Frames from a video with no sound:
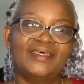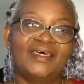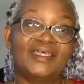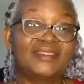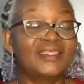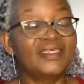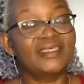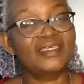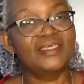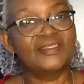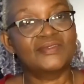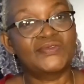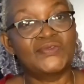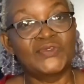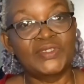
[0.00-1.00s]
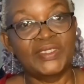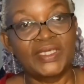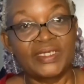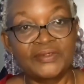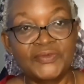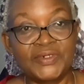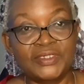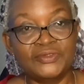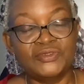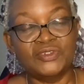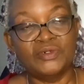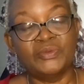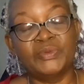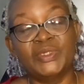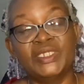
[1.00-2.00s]
I think he's doing a great
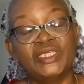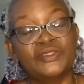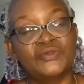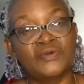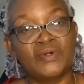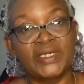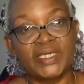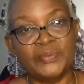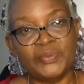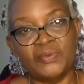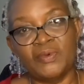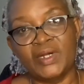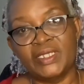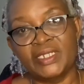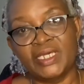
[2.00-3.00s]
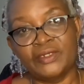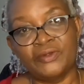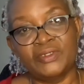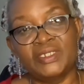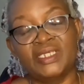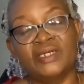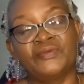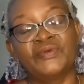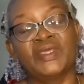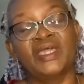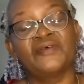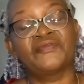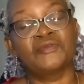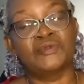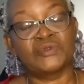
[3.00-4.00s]
job. We need to help one another. We
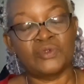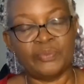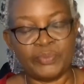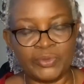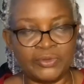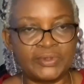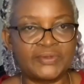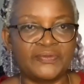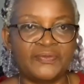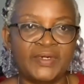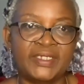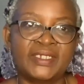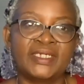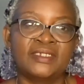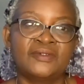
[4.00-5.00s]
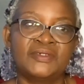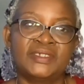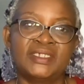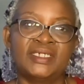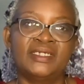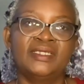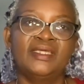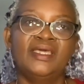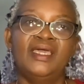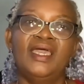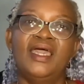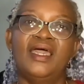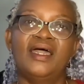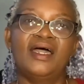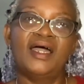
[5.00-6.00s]
have to support one another.
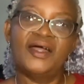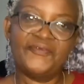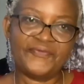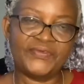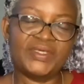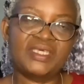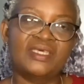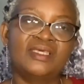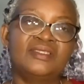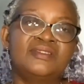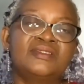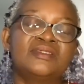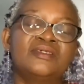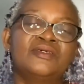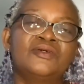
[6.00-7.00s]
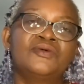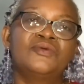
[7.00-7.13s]
Africans,